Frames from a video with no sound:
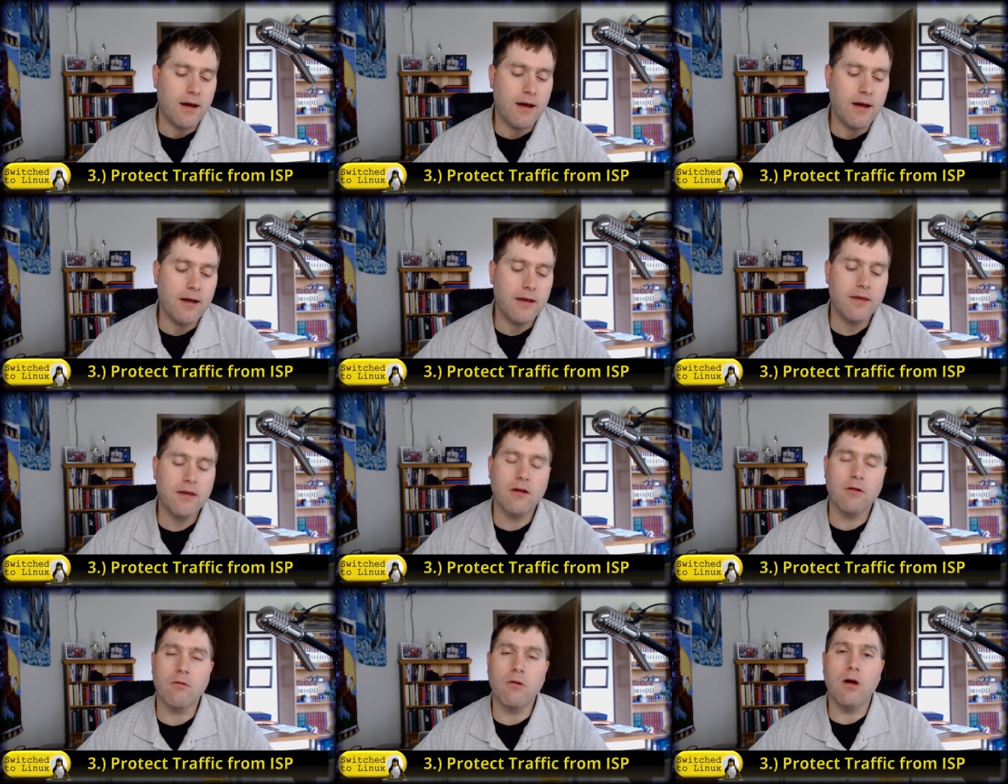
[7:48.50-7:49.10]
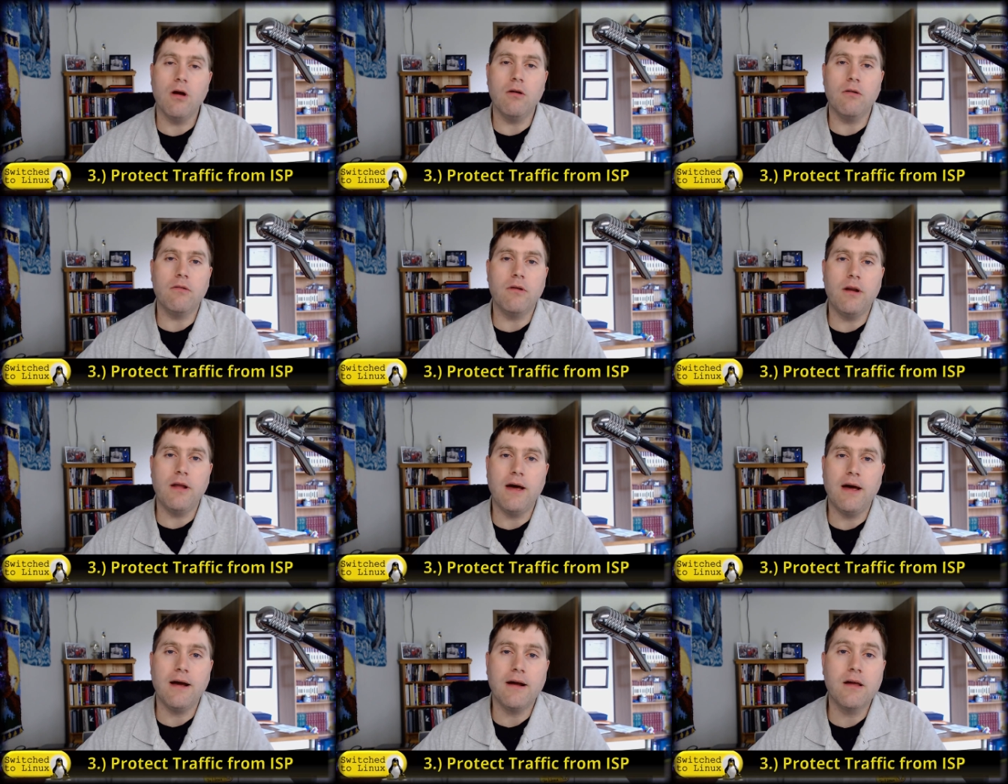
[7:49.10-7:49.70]

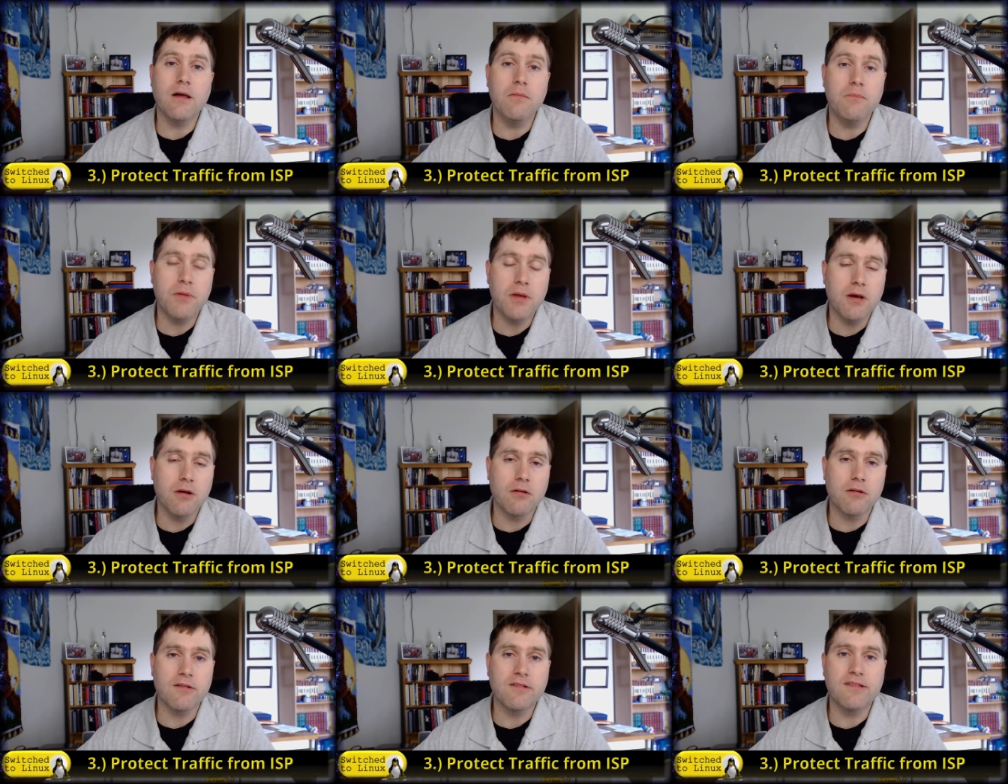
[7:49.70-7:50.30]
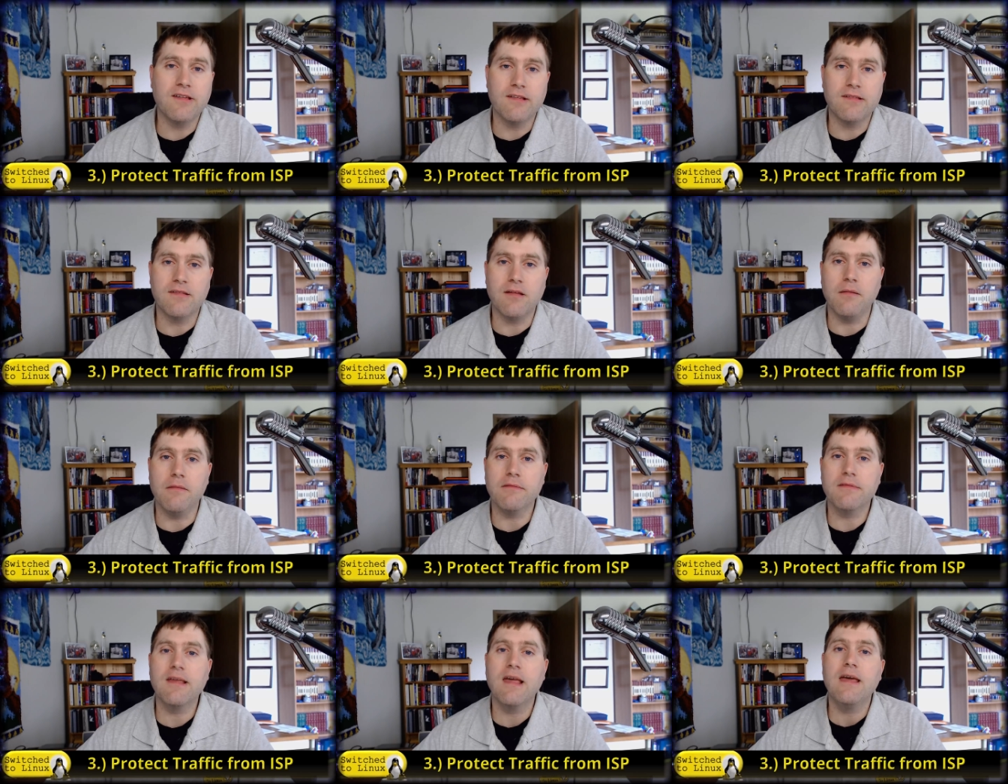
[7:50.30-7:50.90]
computer
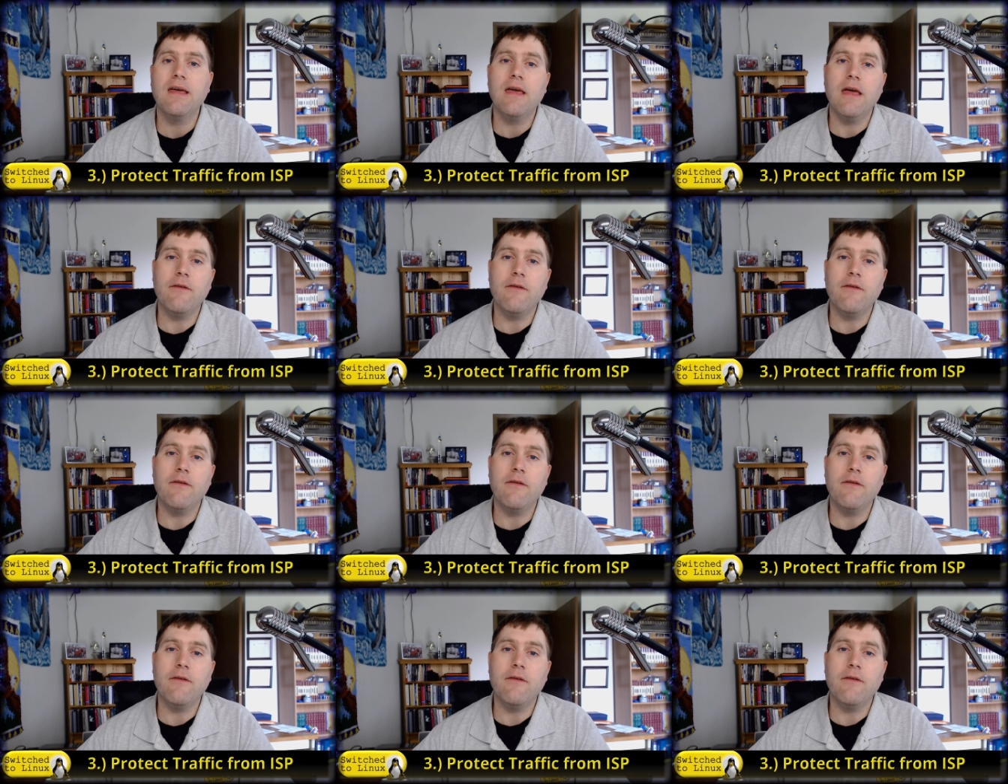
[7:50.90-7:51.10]
systems.